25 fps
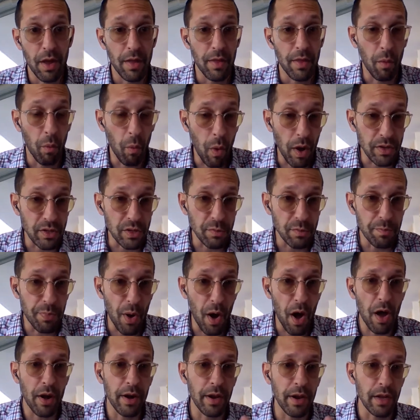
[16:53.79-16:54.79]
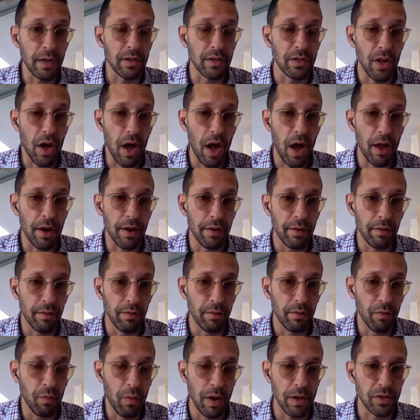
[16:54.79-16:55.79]
one's body is not
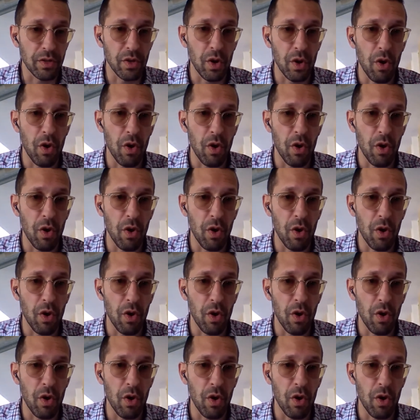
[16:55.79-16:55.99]
one's